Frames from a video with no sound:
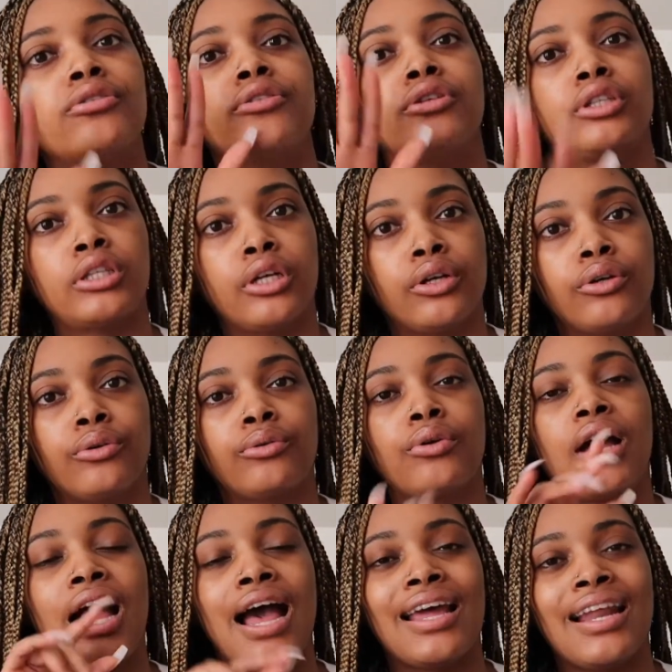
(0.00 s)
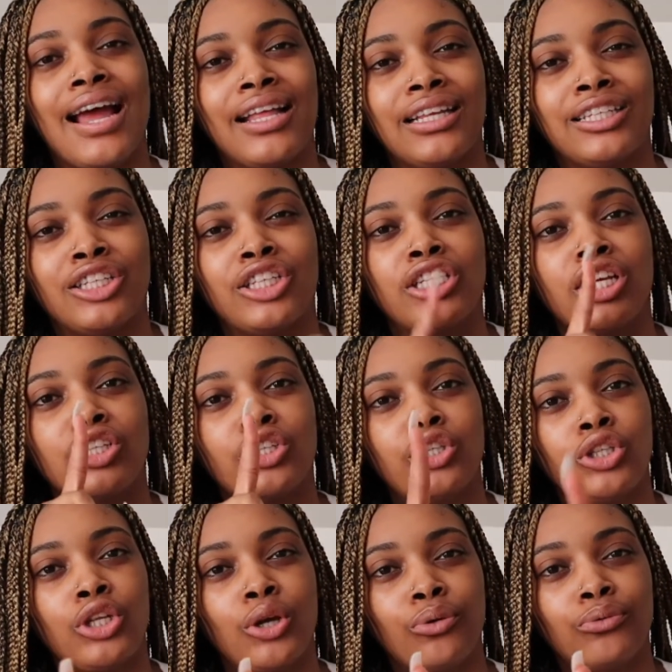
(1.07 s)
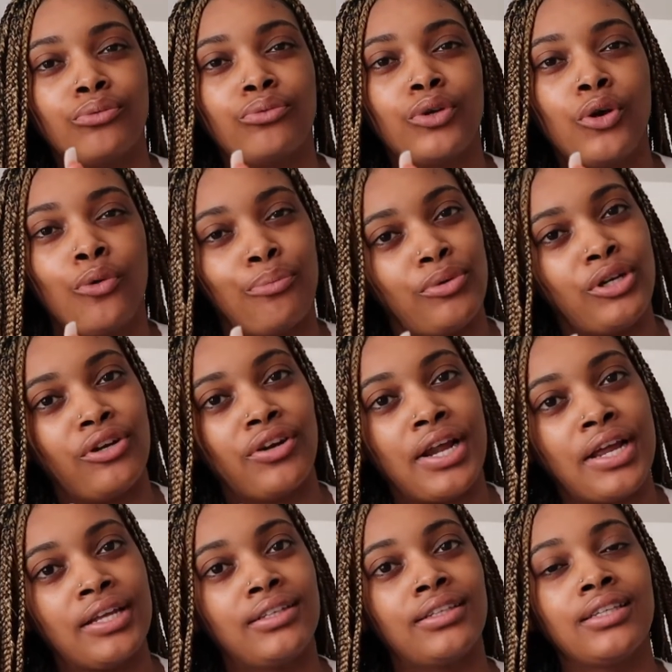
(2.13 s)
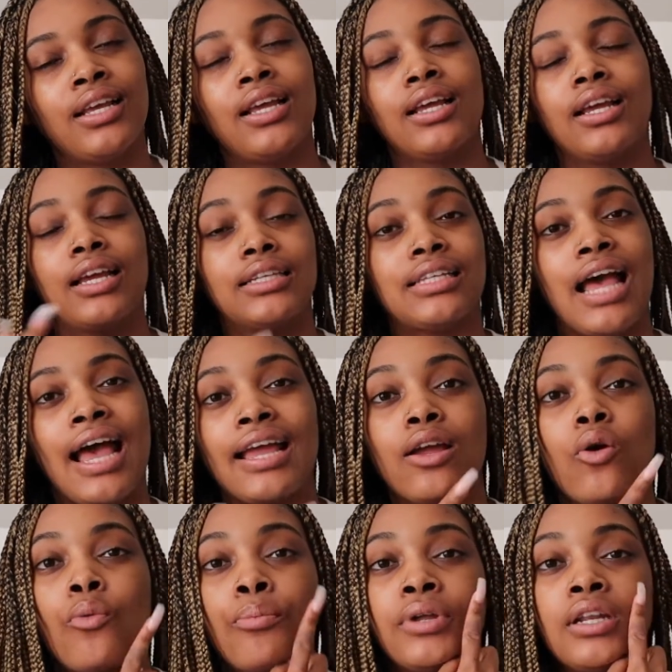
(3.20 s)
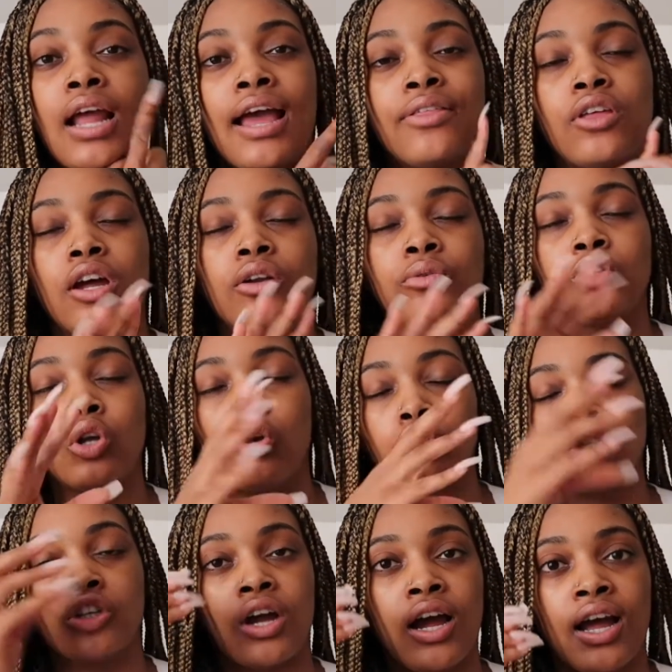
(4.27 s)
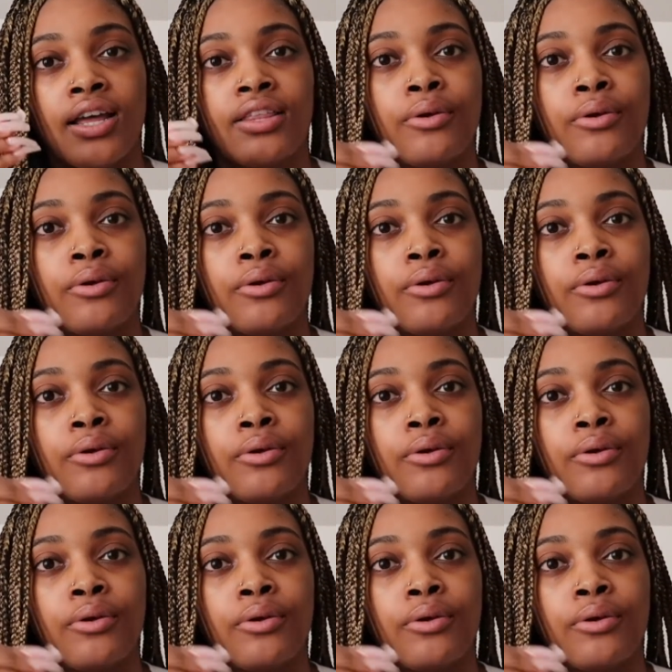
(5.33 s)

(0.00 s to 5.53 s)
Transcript: So I'd highly suggest don't open your eyes, because I thought it was all dry.